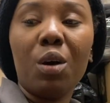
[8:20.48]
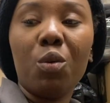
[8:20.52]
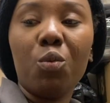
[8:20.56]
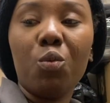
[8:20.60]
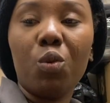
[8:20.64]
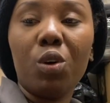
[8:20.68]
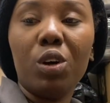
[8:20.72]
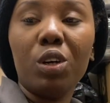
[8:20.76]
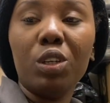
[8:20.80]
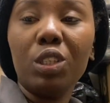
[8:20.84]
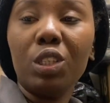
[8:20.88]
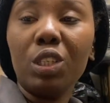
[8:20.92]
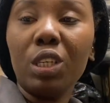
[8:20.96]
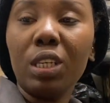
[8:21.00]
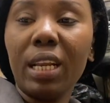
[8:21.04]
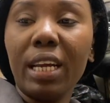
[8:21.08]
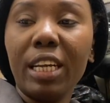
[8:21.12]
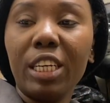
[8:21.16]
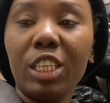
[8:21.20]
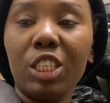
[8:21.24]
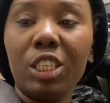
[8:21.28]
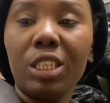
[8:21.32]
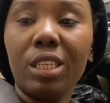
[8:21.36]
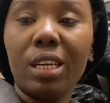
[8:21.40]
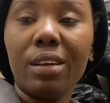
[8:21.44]
want to like
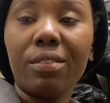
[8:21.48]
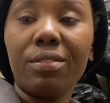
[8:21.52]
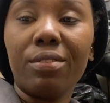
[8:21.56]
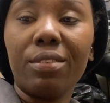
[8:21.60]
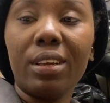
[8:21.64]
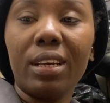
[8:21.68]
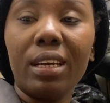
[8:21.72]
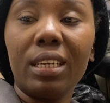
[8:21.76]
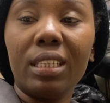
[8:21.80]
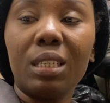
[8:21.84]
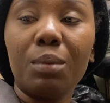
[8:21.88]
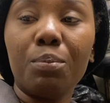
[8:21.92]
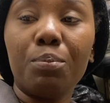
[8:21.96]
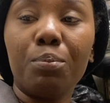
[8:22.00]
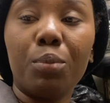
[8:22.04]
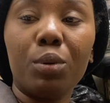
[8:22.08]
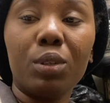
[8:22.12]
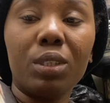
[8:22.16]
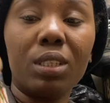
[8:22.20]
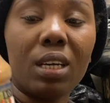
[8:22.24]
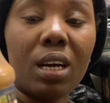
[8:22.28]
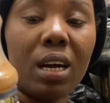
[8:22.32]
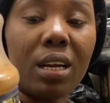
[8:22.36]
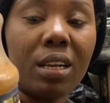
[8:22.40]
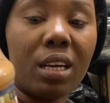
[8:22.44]
share this
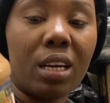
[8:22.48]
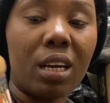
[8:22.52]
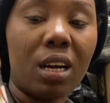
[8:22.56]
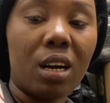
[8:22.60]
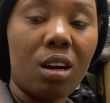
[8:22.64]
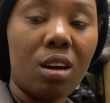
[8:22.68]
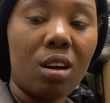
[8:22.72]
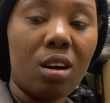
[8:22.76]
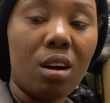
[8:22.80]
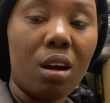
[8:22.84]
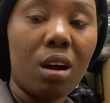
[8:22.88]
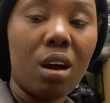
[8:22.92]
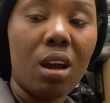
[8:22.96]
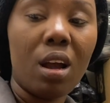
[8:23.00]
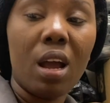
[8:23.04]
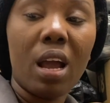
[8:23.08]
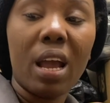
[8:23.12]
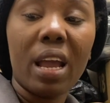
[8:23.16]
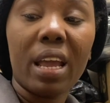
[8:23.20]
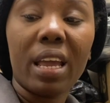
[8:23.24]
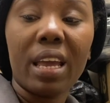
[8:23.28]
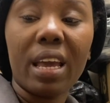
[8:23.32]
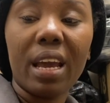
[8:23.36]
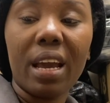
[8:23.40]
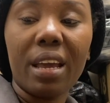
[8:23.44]
botanica
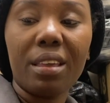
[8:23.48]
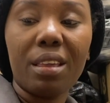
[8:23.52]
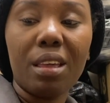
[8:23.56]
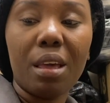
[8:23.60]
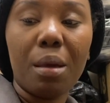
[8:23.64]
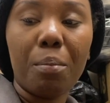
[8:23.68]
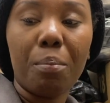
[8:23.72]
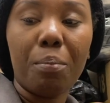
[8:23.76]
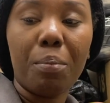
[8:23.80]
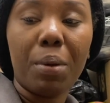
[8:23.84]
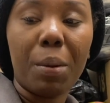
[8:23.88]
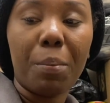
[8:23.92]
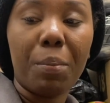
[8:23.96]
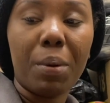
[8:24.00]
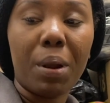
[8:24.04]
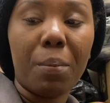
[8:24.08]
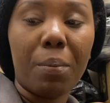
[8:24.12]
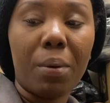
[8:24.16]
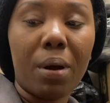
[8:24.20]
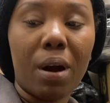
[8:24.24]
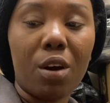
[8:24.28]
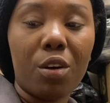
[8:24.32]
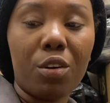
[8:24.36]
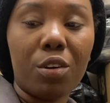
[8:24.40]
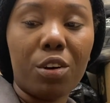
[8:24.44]
cayenne pepper
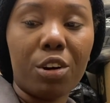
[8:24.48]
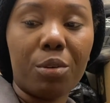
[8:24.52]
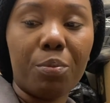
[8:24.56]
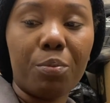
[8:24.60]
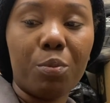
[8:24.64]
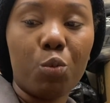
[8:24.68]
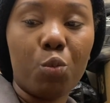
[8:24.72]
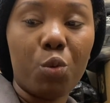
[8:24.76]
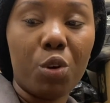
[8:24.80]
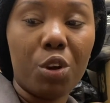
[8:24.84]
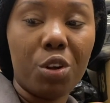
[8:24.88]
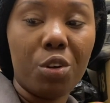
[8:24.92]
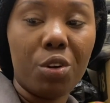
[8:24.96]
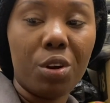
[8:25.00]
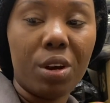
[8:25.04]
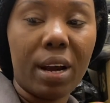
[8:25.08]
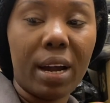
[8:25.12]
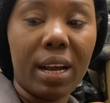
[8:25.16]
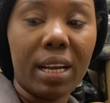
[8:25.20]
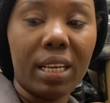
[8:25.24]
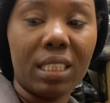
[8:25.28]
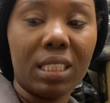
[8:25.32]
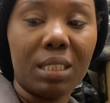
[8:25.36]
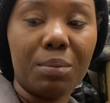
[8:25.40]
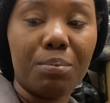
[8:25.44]
powder with you
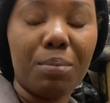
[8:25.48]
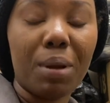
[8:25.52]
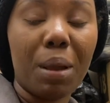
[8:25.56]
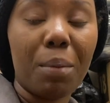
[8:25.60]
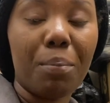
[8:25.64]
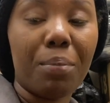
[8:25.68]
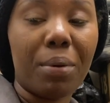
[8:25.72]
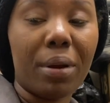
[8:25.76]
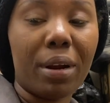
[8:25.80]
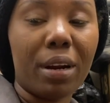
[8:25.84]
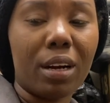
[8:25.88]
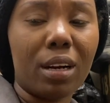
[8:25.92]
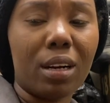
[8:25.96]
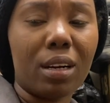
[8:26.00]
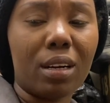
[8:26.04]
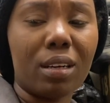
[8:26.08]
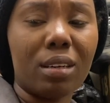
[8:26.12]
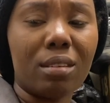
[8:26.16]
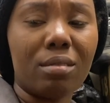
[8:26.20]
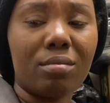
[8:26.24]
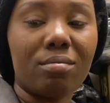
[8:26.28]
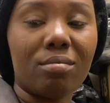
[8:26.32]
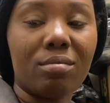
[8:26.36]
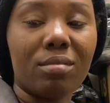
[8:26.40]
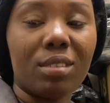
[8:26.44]
guys pepper
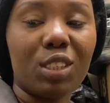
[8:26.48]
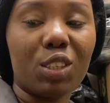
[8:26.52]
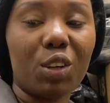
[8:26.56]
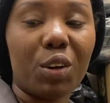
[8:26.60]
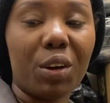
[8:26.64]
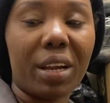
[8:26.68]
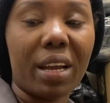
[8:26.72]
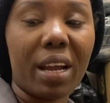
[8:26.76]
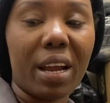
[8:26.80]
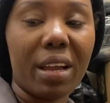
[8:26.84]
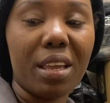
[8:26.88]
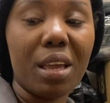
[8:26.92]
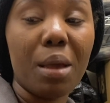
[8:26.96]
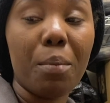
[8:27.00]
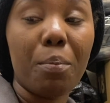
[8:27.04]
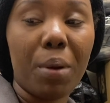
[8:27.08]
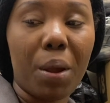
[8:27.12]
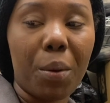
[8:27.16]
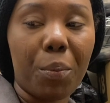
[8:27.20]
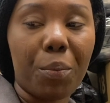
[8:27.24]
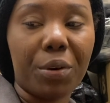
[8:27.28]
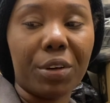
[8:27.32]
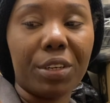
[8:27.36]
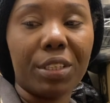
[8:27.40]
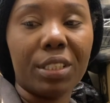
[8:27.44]
sorry cayenne
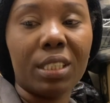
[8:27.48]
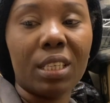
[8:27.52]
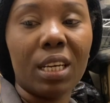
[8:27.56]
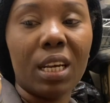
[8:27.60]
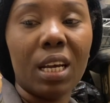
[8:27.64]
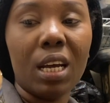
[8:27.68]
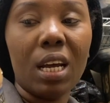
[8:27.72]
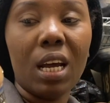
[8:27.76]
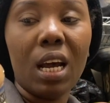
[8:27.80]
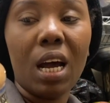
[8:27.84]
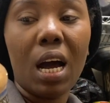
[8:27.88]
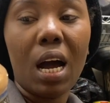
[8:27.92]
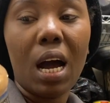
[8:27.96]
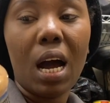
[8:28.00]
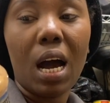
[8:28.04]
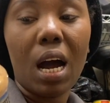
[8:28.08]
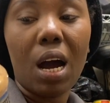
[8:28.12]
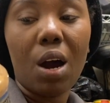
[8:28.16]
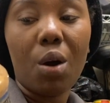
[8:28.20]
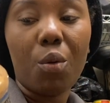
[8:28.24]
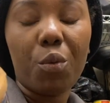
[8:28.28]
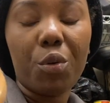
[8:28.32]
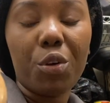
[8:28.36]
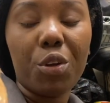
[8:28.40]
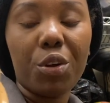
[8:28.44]
peppers
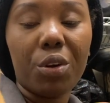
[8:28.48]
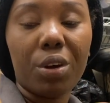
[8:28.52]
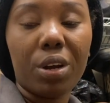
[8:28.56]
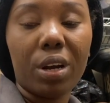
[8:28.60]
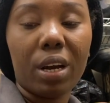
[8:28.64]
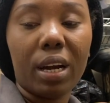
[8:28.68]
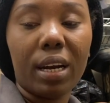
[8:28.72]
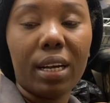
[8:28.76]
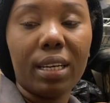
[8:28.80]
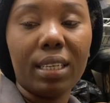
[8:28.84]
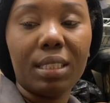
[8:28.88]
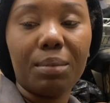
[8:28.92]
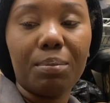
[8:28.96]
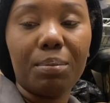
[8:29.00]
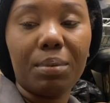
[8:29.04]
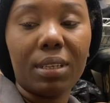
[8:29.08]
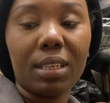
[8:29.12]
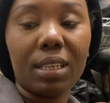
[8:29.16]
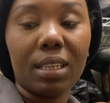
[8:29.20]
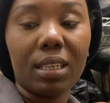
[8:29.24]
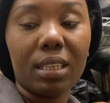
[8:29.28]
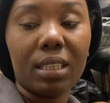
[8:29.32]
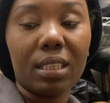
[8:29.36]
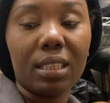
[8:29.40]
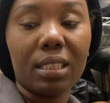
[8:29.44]
uh, with you guys
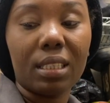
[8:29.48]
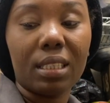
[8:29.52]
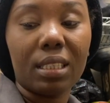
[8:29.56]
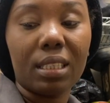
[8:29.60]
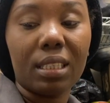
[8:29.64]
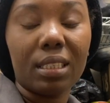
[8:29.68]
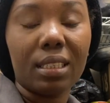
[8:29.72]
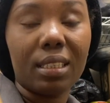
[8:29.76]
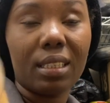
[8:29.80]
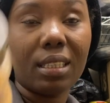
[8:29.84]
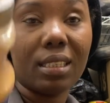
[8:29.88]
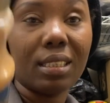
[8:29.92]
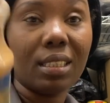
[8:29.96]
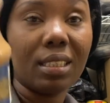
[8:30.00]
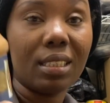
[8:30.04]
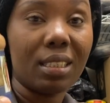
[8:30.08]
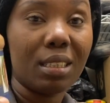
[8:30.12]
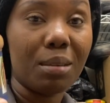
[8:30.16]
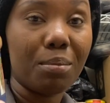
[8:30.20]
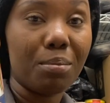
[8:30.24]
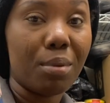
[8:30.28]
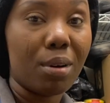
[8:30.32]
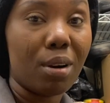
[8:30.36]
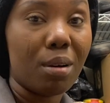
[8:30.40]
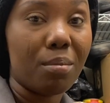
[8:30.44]
because this is the
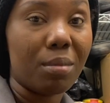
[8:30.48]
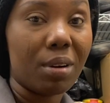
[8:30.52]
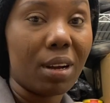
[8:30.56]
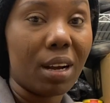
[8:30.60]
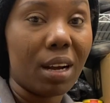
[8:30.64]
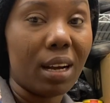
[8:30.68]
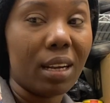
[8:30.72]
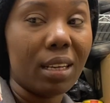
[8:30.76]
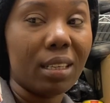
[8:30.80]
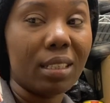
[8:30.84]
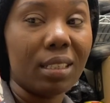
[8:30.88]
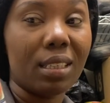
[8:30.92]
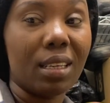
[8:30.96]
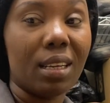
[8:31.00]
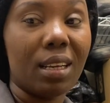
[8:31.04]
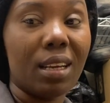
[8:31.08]
bomb guys